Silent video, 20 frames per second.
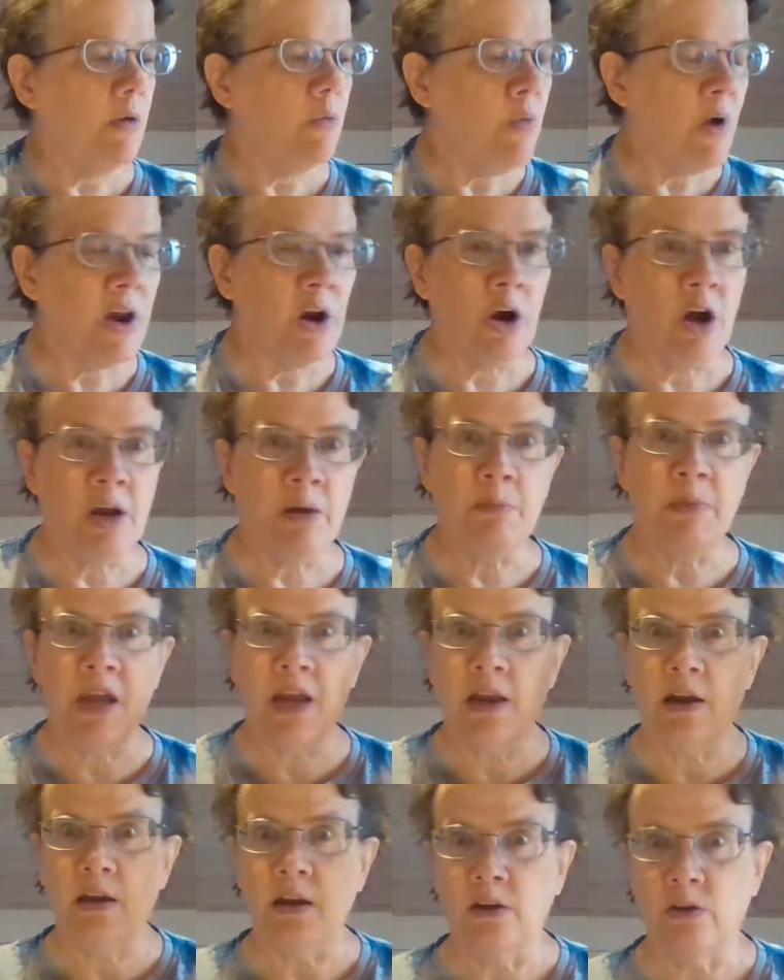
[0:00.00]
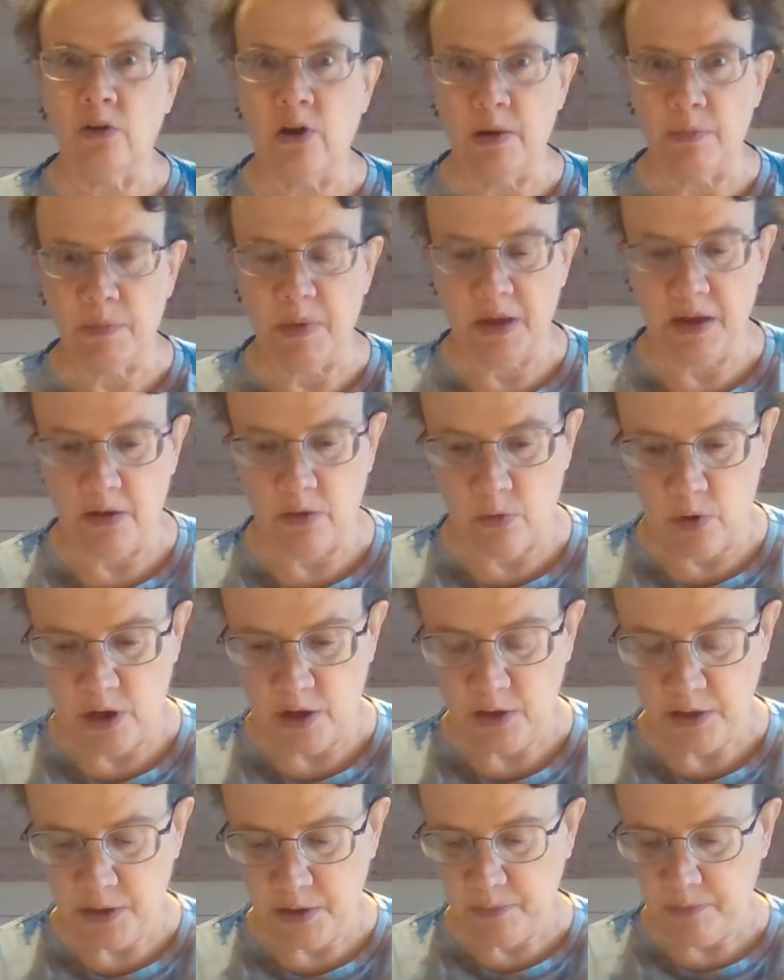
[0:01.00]
went on and made a great big
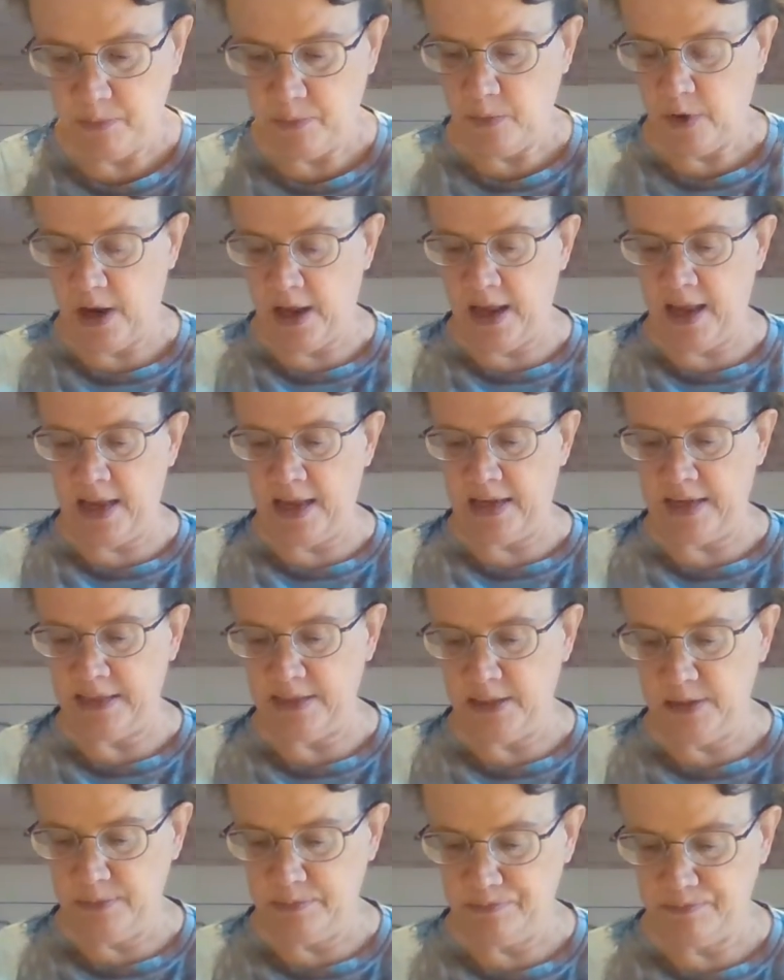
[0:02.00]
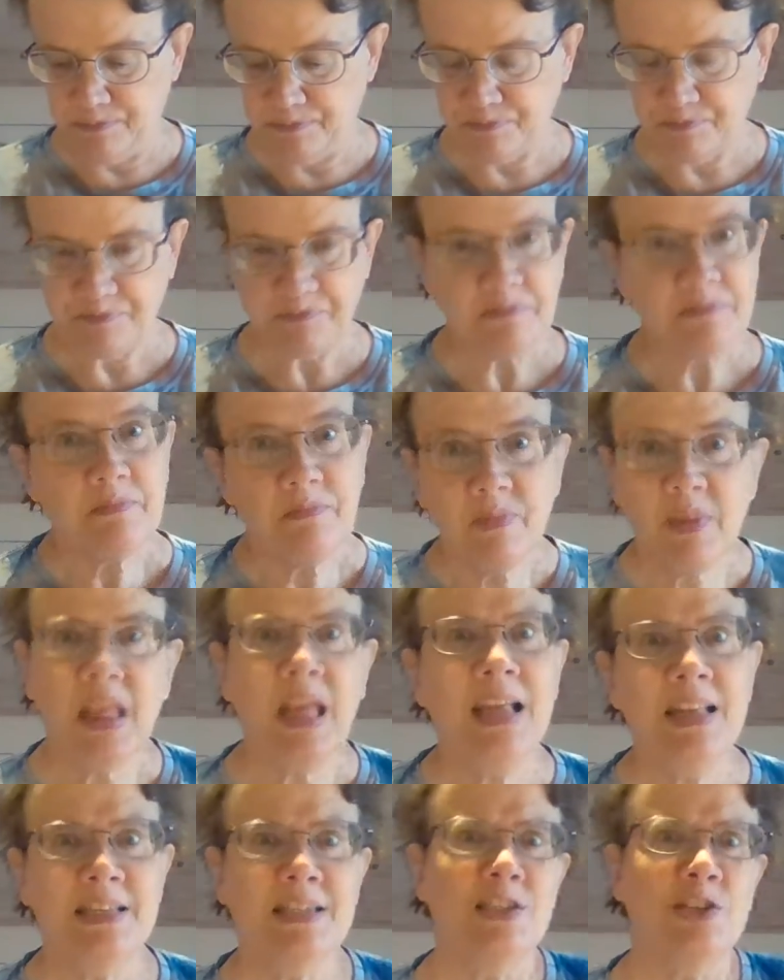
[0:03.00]
quilt, and
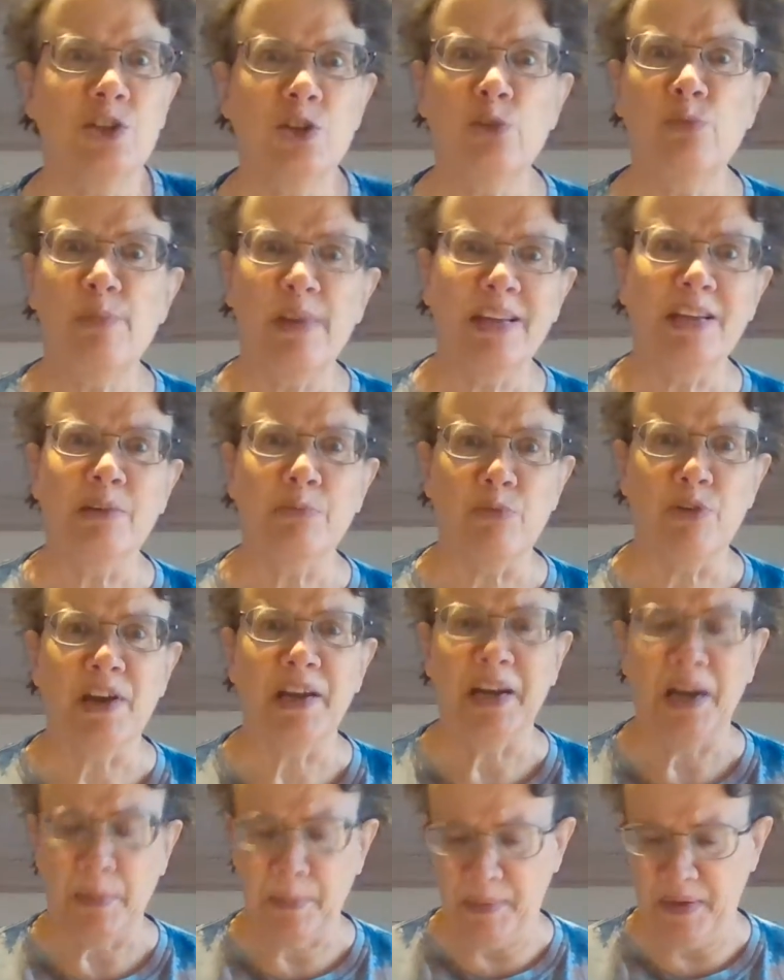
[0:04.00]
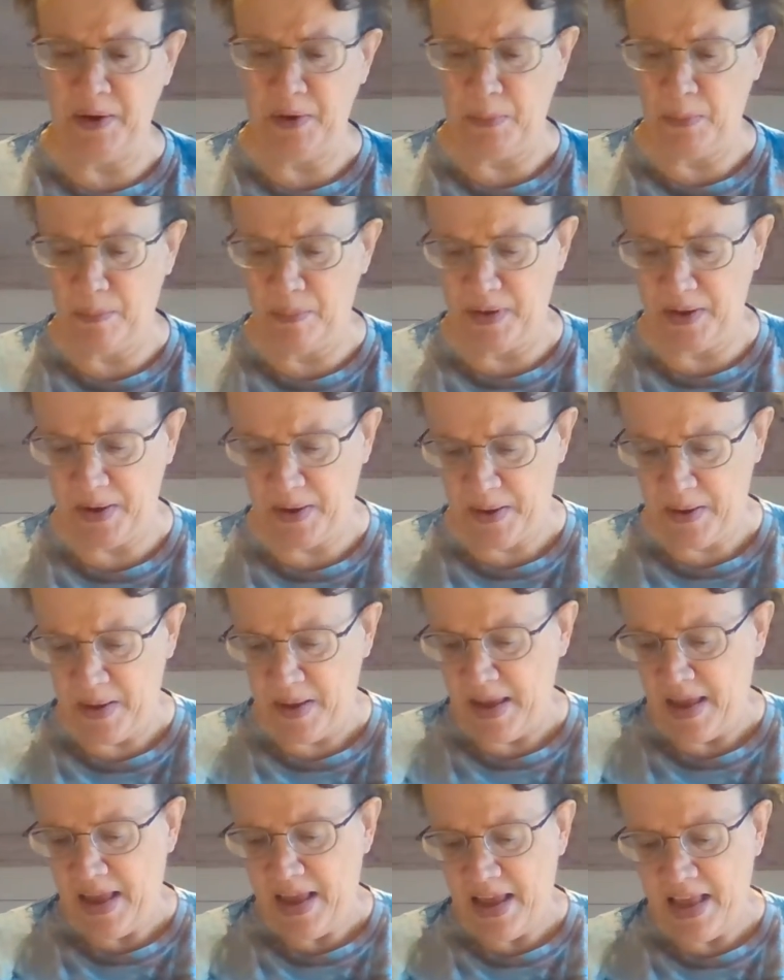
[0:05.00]
it's just too big to bring it up here. But
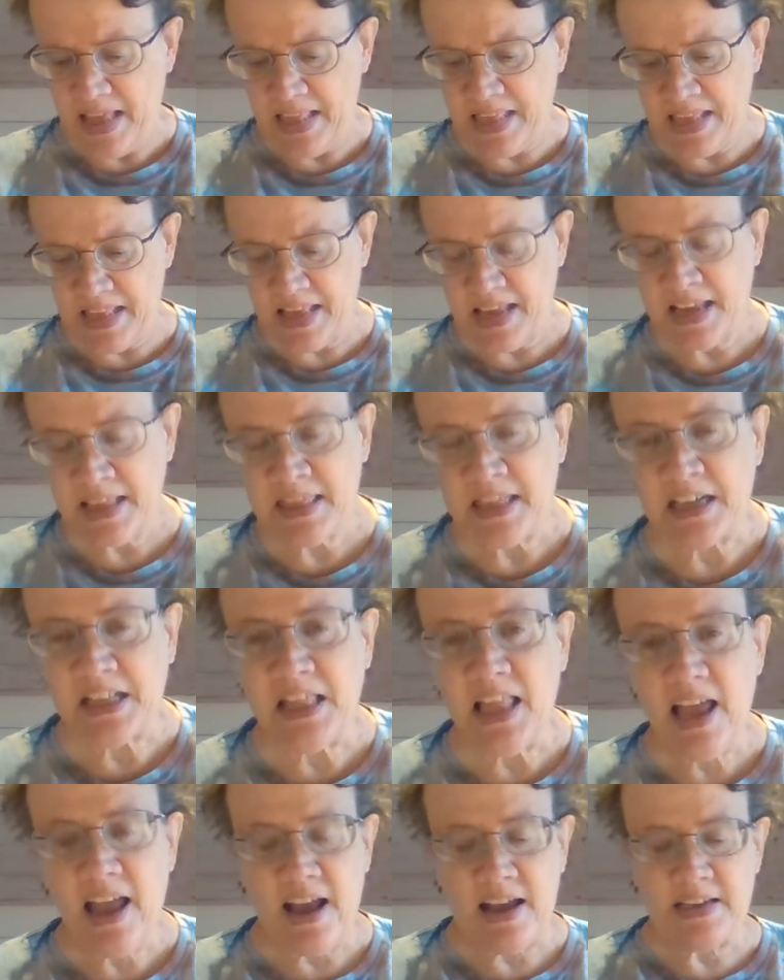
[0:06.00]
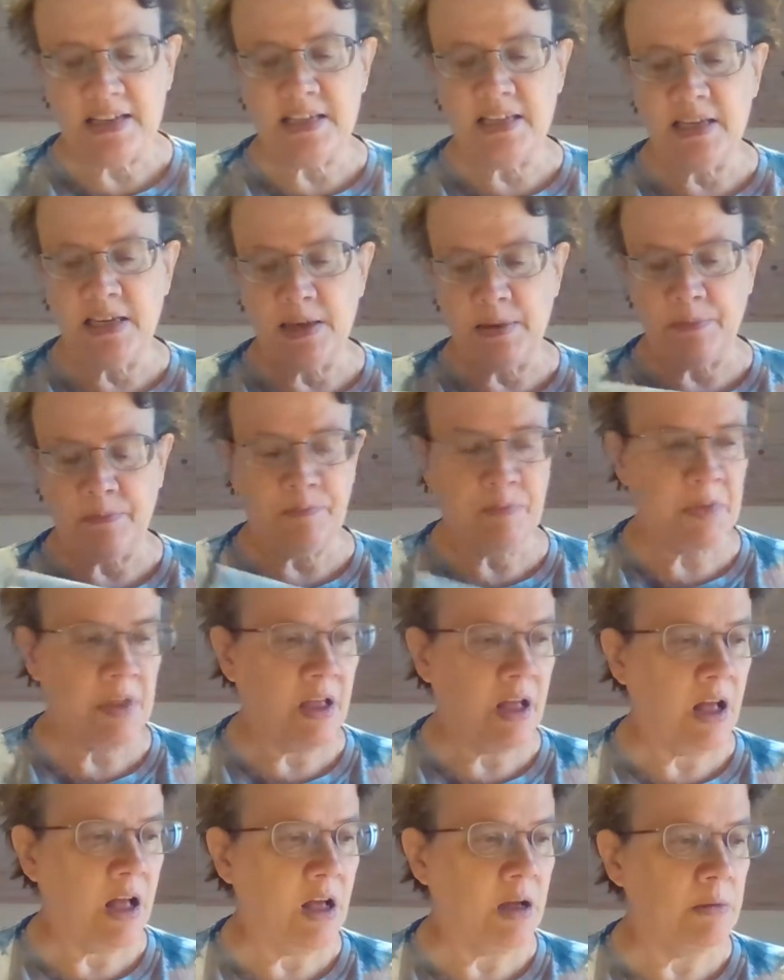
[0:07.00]
in the class,
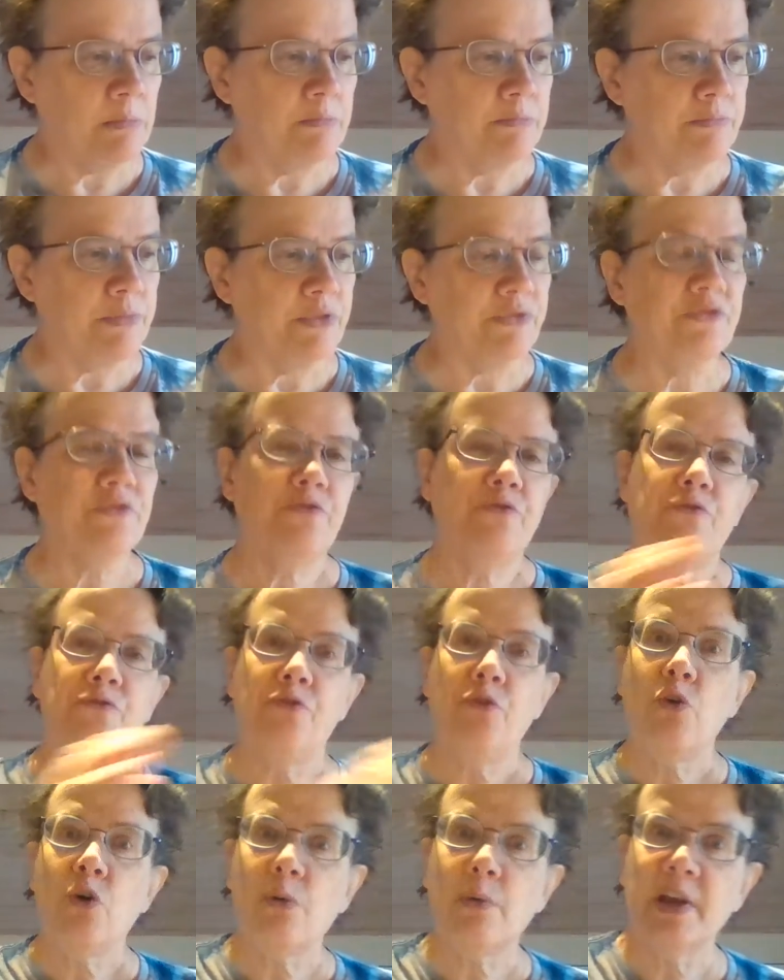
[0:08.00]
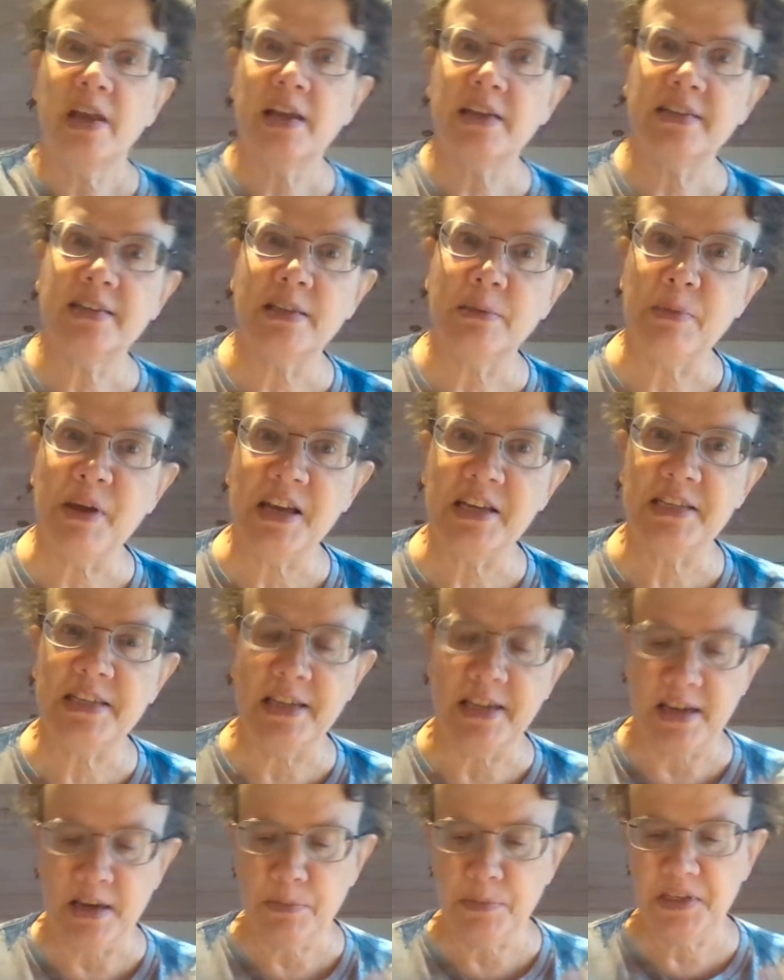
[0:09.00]
before we get to the
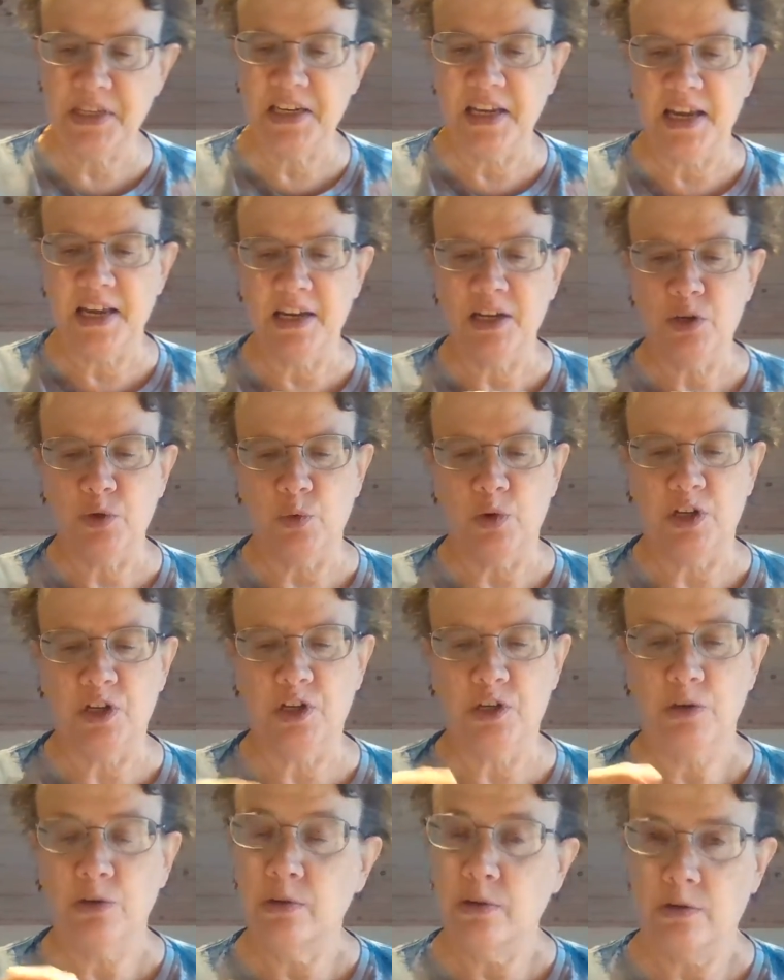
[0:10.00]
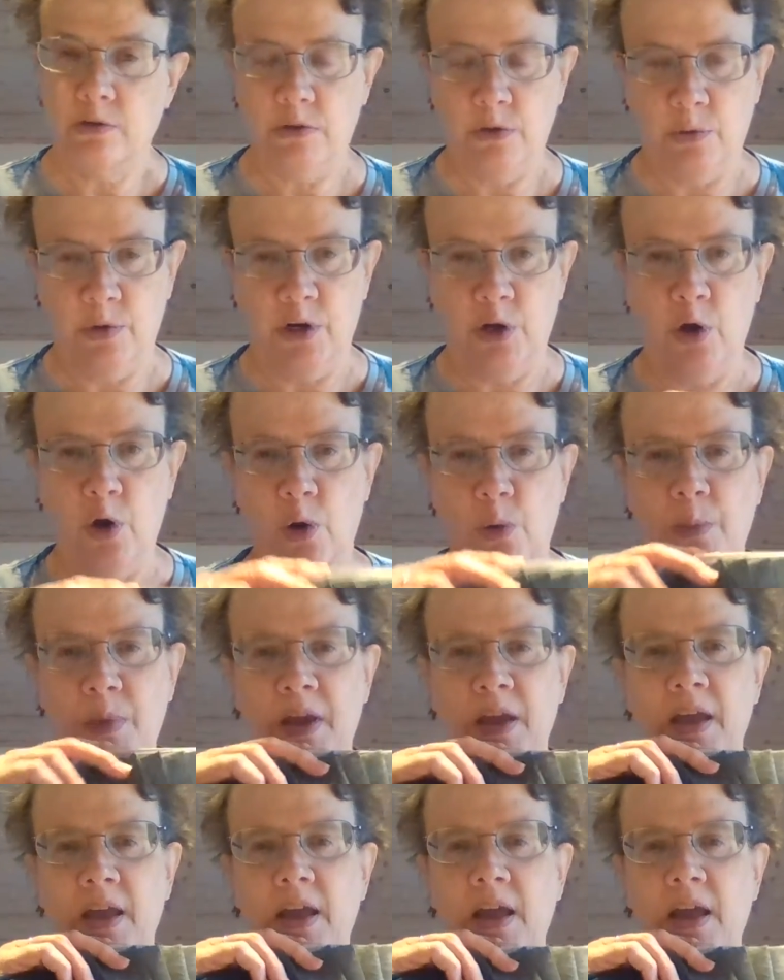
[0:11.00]
pasting up stage, which you do at home,